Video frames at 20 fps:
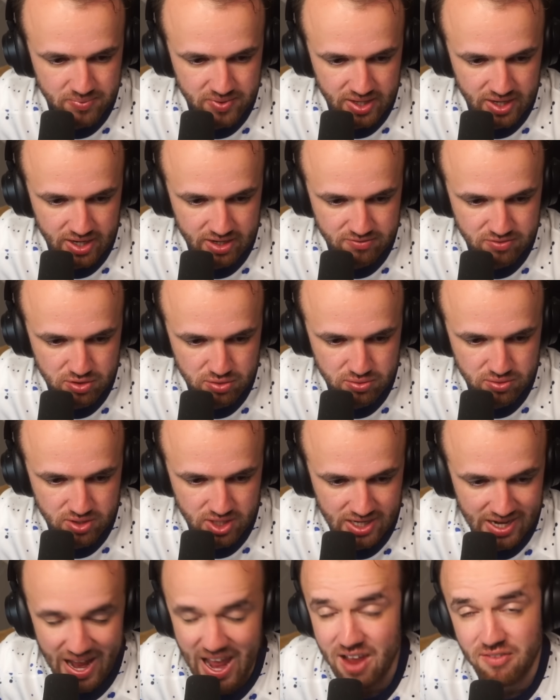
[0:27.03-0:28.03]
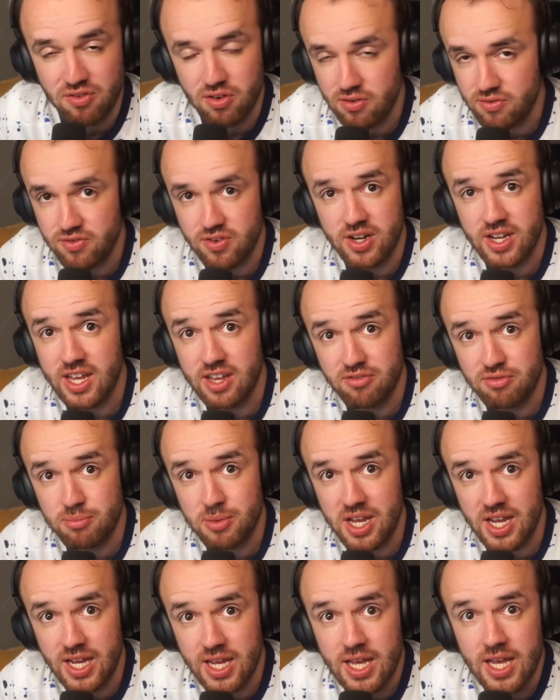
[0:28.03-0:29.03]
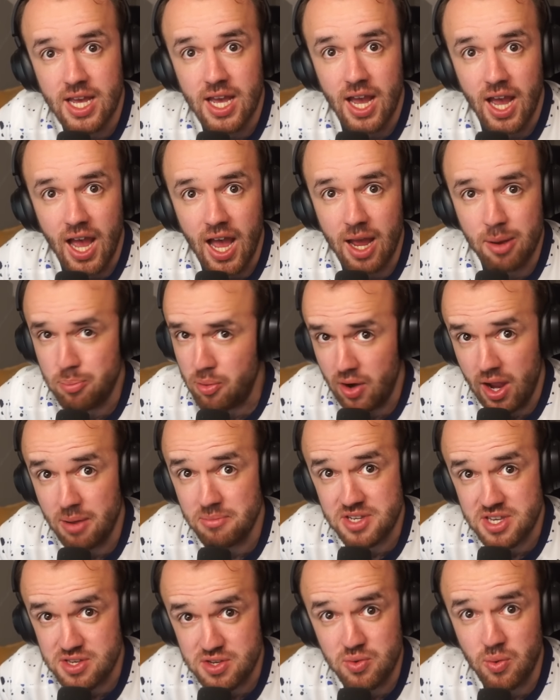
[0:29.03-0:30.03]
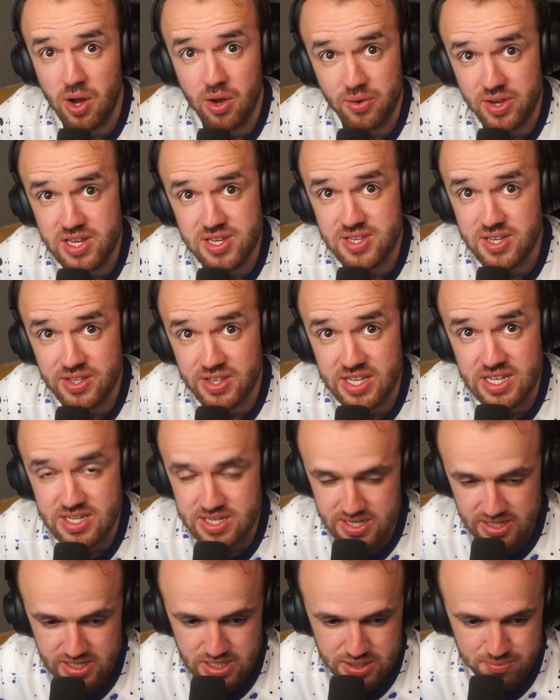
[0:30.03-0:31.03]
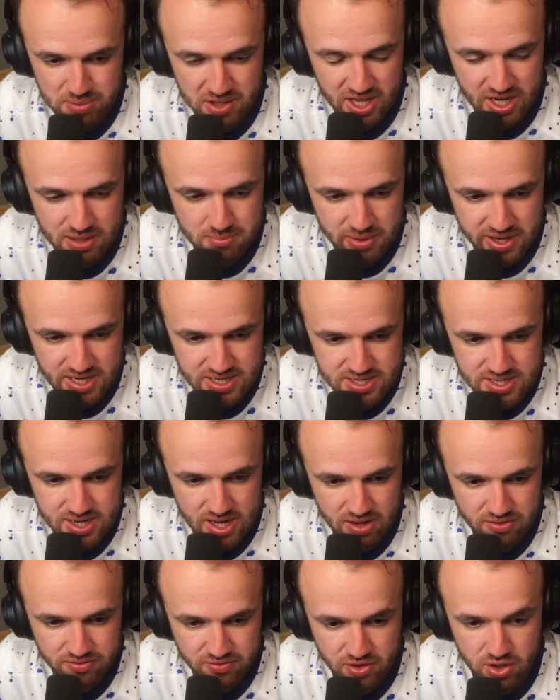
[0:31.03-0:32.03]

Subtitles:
If you can ever forgive me, I promise to always at least explain myself.